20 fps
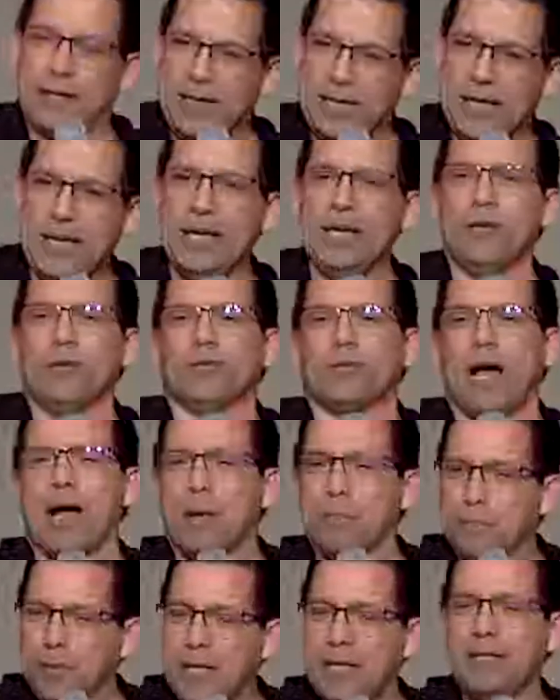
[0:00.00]
the healed.
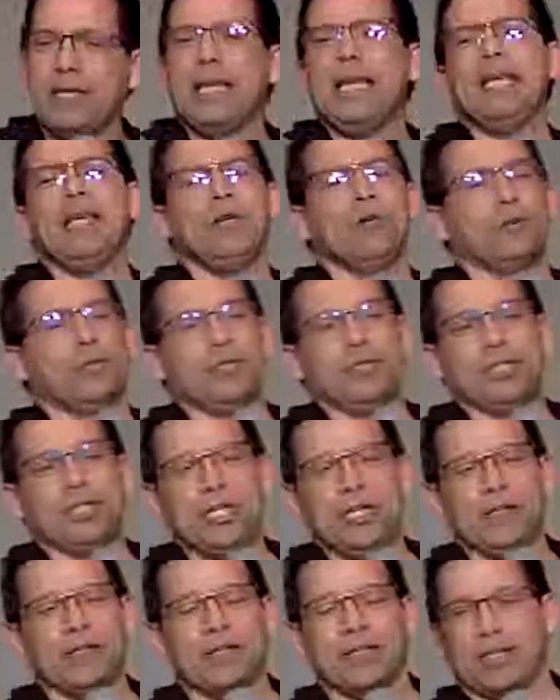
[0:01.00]
I'm being healed in
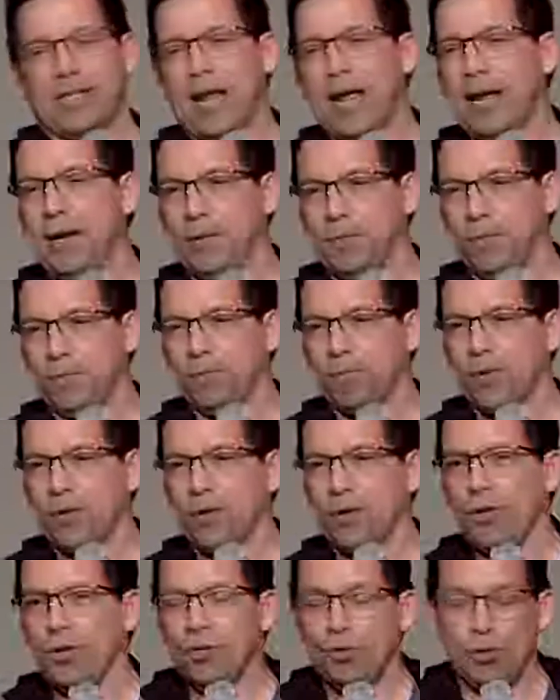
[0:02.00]
Jesus' name.
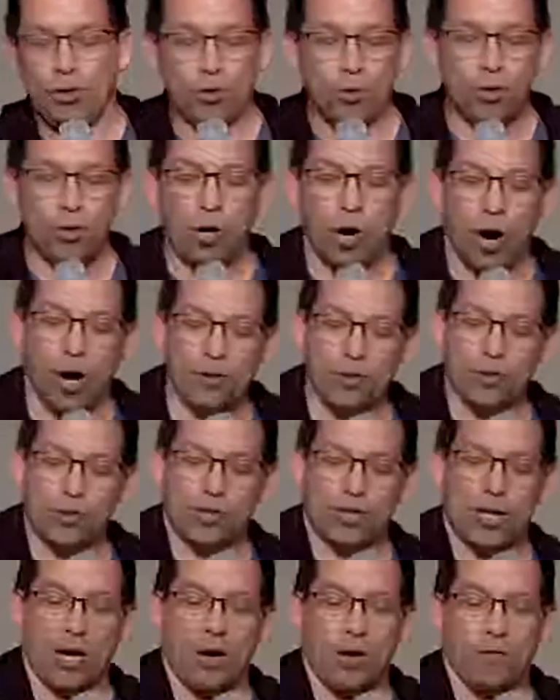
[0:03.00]
You don't call
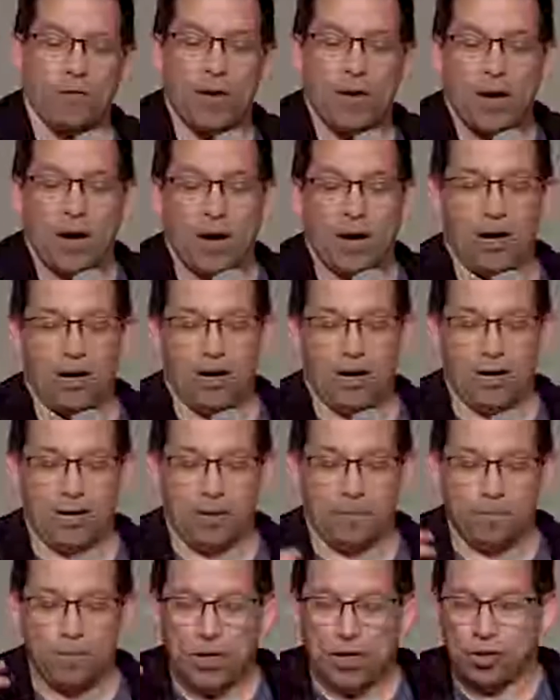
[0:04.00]
yourself uh,
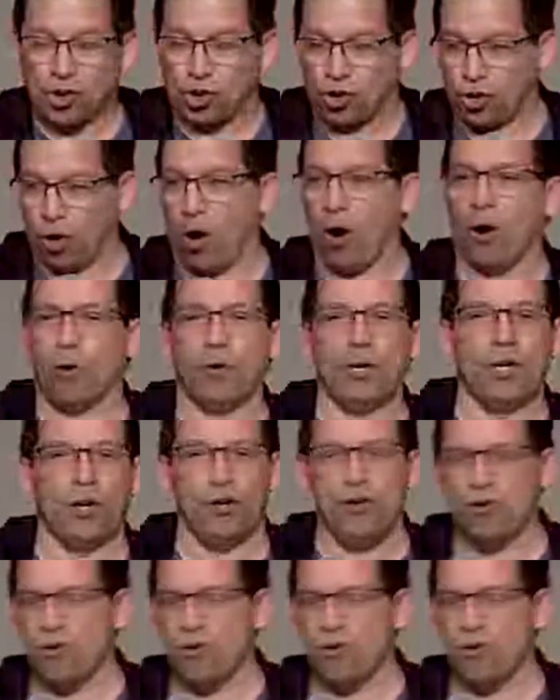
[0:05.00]
uh, sorry, or